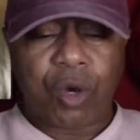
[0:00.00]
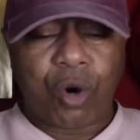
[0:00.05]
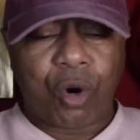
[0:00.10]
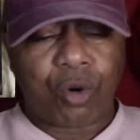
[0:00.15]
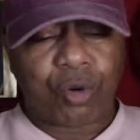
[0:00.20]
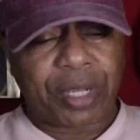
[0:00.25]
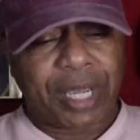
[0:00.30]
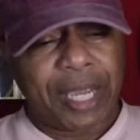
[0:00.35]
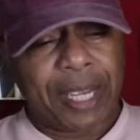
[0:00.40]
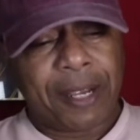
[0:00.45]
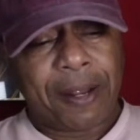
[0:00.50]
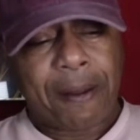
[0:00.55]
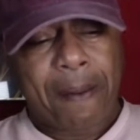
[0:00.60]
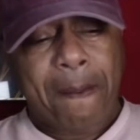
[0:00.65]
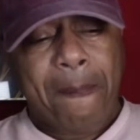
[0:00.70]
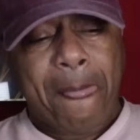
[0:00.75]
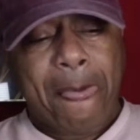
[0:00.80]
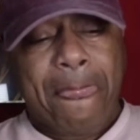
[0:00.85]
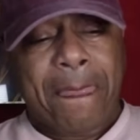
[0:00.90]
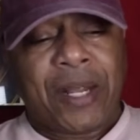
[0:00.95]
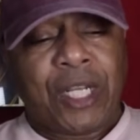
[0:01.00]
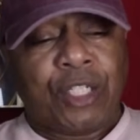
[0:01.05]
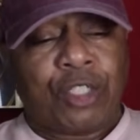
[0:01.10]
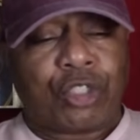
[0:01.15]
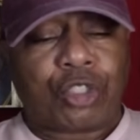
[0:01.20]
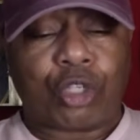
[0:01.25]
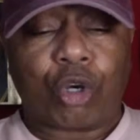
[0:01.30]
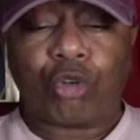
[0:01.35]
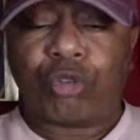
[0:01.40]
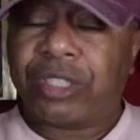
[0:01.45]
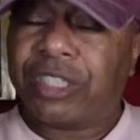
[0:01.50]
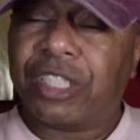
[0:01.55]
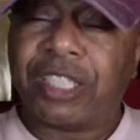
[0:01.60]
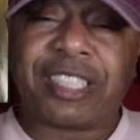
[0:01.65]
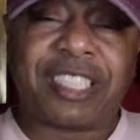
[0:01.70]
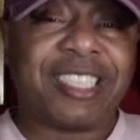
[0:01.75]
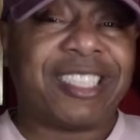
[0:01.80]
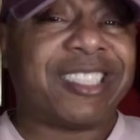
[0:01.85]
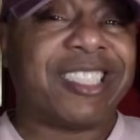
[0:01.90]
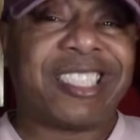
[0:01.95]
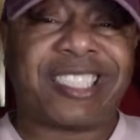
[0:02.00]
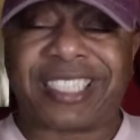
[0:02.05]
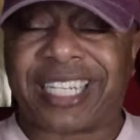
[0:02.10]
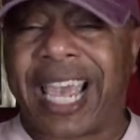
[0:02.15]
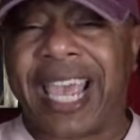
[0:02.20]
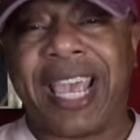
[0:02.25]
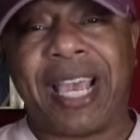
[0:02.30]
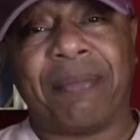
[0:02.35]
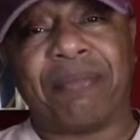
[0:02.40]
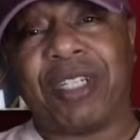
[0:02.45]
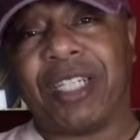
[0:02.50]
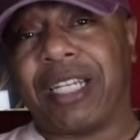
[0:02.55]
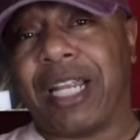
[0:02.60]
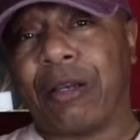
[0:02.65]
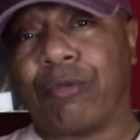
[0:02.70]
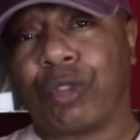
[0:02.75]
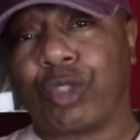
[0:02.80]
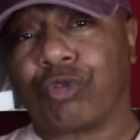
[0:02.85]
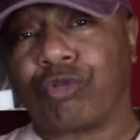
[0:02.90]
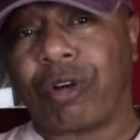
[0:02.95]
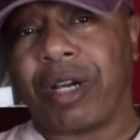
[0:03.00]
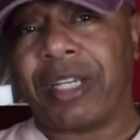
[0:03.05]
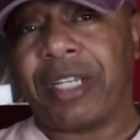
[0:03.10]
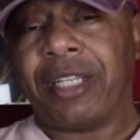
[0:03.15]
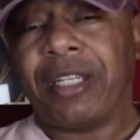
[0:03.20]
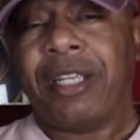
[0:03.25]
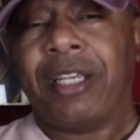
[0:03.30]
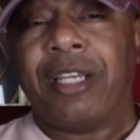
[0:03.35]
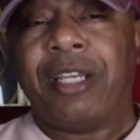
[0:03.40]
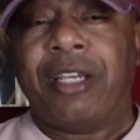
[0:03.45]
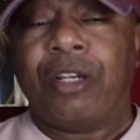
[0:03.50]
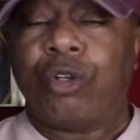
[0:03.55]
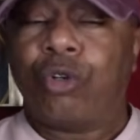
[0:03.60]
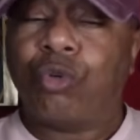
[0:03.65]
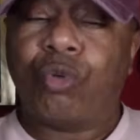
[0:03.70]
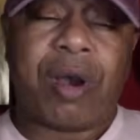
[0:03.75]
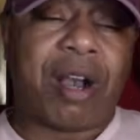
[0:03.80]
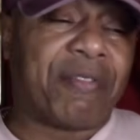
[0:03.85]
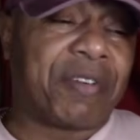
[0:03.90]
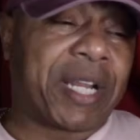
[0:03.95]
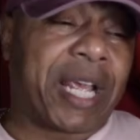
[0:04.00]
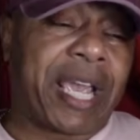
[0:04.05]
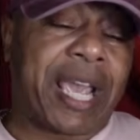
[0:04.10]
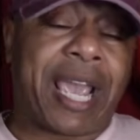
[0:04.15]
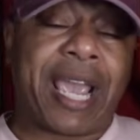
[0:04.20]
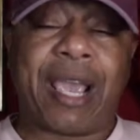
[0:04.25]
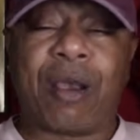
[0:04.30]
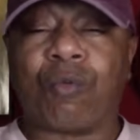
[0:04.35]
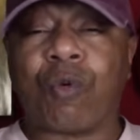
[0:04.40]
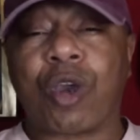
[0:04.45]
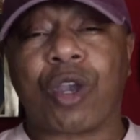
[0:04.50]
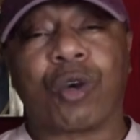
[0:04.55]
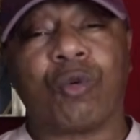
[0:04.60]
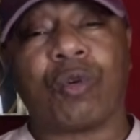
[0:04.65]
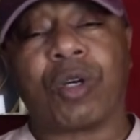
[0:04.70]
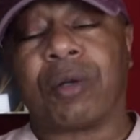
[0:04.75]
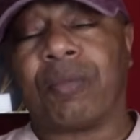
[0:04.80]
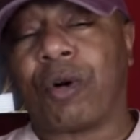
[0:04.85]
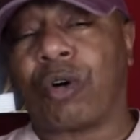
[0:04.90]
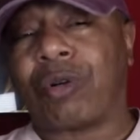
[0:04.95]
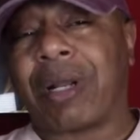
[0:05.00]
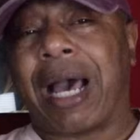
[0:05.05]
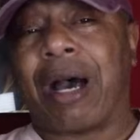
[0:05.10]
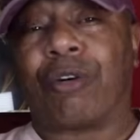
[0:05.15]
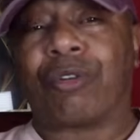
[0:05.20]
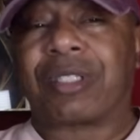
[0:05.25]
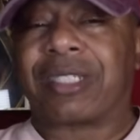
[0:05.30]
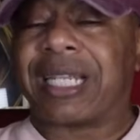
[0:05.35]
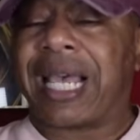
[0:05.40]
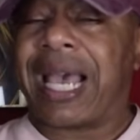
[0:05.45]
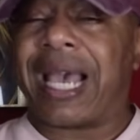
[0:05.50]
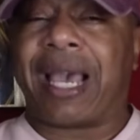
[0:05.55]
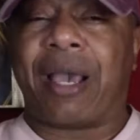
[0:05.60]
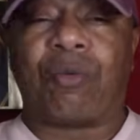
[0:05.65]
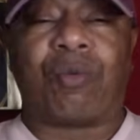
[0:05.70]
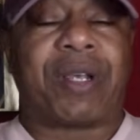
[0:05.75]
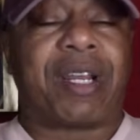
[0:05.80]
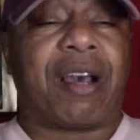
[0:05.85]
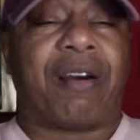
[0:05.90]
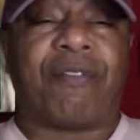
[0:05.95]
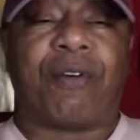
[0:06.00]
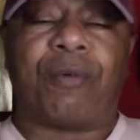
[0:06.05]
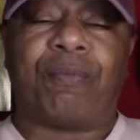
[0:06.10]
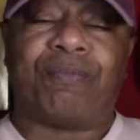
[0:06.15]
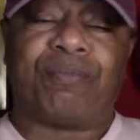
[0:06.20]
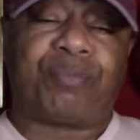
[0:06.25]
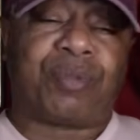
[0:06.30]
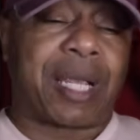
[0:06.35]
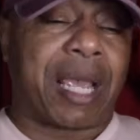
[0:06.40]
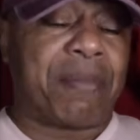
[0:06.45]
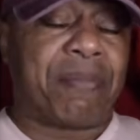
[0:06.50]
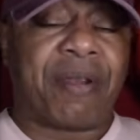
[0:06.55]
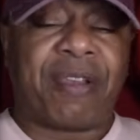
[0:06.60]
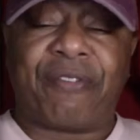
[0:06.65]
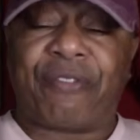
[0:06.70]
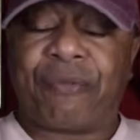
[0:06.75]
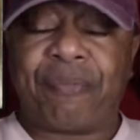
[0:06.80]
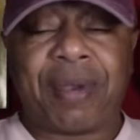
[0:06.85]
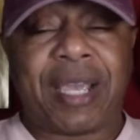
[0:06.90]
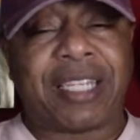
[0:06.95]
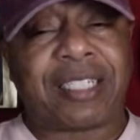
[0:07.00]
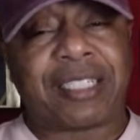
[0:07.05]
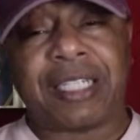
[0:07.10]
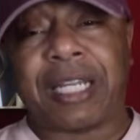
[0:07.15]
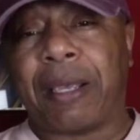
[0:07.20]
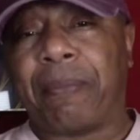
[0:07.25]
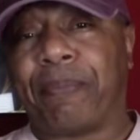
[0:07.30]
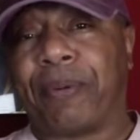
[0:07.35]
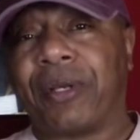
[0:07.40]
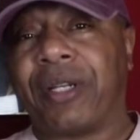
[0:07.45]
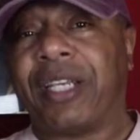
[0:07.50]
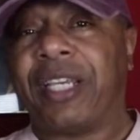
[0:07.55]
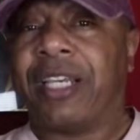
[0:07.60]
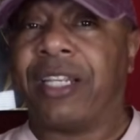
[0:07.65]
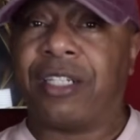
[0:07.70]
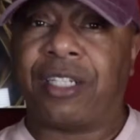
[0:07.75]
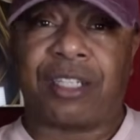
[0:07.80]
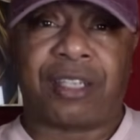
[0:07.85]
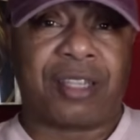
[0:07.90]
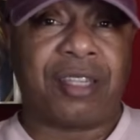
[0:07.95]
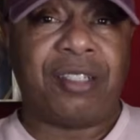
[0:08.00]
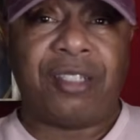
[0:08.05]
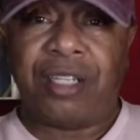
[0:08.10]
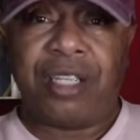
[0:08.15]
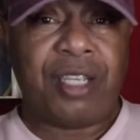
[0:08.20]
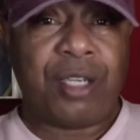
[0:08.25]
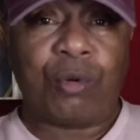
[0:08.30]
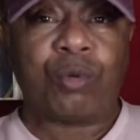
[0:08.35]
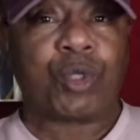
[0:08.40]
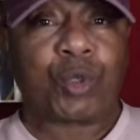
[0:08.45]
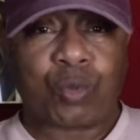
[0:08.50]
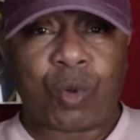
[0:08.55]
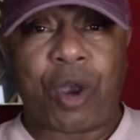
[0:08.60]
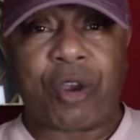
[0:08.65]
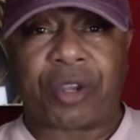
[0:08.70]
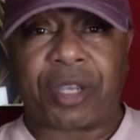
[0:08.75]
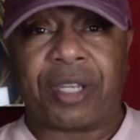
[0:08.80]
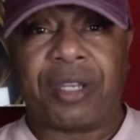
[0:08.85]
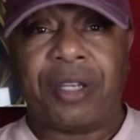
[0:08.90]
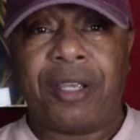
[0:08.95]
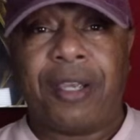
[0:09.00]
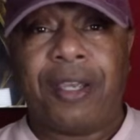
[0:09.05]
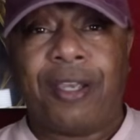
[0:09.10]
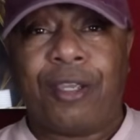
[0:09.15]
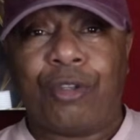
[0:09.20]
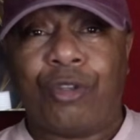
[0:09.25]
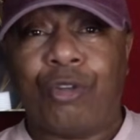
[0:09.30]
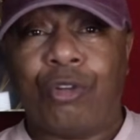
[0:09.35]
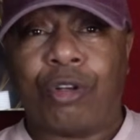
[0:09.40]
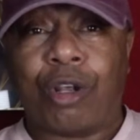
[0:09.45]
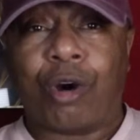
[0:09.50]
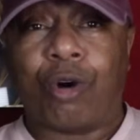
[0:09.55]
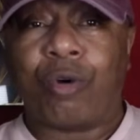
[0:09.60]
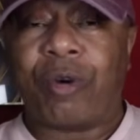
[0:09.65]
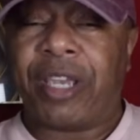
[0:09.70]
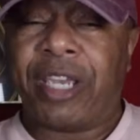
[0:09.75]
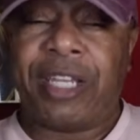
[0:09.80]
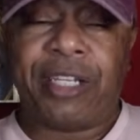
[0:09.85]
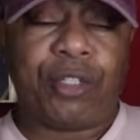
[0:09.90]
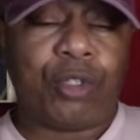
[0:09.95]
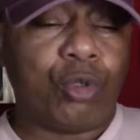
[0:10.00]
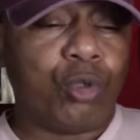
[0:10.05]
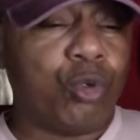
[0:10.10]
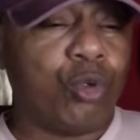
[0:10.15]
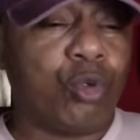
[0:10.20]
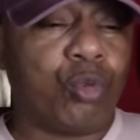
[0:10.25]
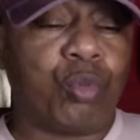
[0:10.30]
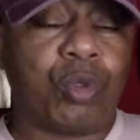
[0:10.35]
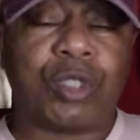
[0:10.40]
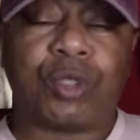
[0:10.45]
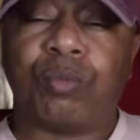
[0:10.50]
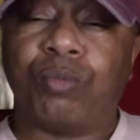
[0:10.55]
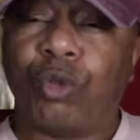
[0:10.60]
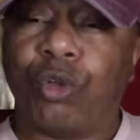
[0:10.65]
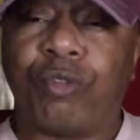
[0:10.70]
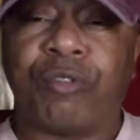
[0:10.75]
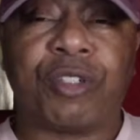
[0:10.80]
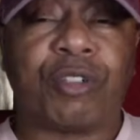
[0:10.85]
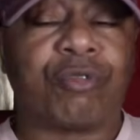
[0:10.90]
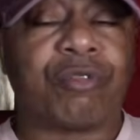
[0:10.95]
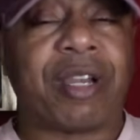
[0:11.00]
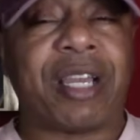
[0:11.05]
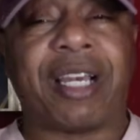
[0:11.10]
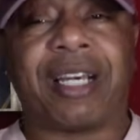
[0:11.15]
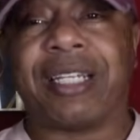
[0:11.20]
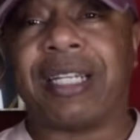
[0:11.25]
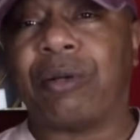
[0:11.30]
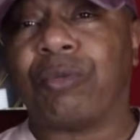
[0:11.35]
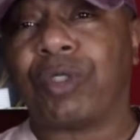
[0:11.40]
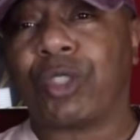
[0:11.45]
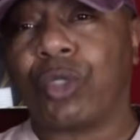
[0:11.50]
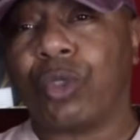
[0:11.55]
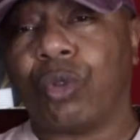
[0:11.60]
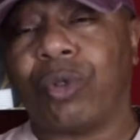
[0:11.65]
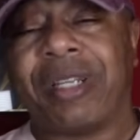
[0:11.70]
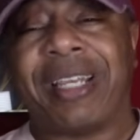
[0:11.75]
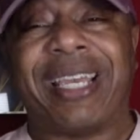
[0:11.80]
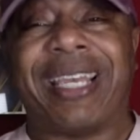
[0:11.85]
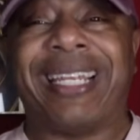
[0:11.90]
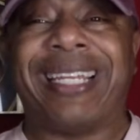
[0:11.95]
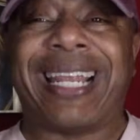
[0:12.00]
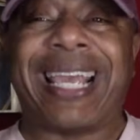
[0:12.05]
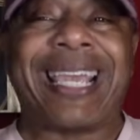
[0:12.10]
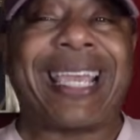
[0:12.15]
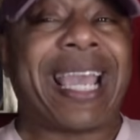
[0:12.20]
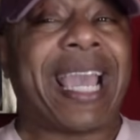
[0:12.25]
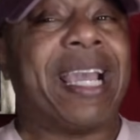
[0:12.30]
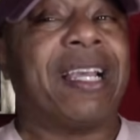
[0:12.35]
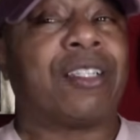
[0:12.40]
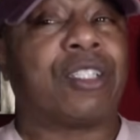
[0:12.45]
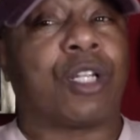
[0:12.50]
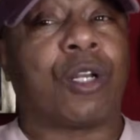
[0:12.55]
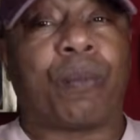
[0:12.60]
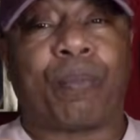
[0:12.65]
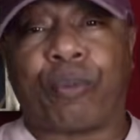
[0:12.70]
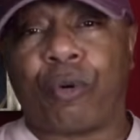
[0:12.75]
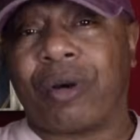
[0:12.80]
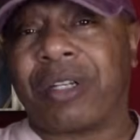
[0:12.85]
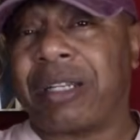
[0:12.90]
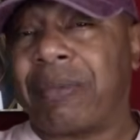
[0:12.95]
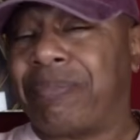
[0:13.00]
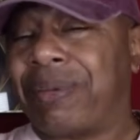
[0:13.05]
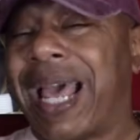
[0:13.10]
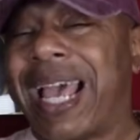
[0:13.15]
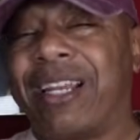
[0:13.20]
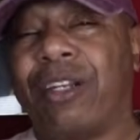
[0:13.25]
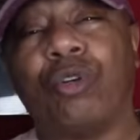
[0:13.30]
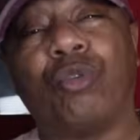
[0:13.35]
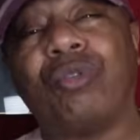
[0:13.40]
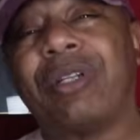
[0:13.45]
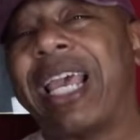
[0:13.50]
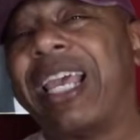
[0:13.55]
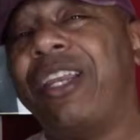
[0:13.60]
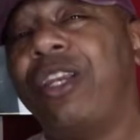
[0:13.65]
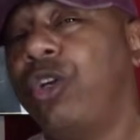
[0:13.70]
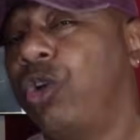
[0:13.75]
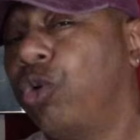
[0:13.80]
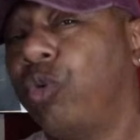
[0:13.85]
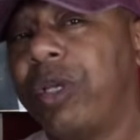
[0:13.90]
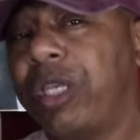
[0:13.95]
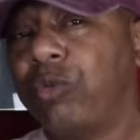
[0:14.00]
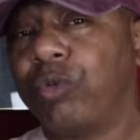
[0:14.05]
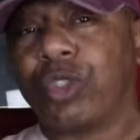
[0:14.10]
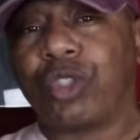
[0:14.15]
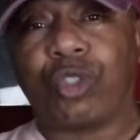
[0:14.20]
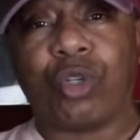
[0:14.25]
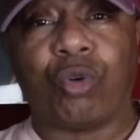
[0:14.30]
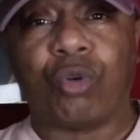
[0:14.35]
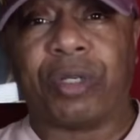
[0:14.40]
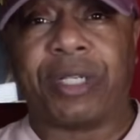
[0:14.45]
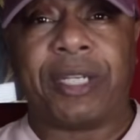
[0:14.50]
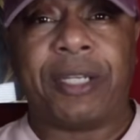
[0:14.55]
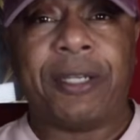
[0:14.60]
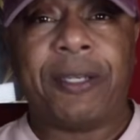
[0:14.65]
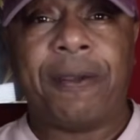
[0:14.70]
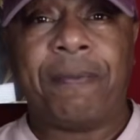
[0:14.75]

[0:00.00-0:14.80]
Okay. So this is the scam that they was running. Whoever they had working with them on the outside, whatever type of information they put in, it was working you know, and dude was moving around, they was doing, and they came to the point, the black dude, they knew he was doing it,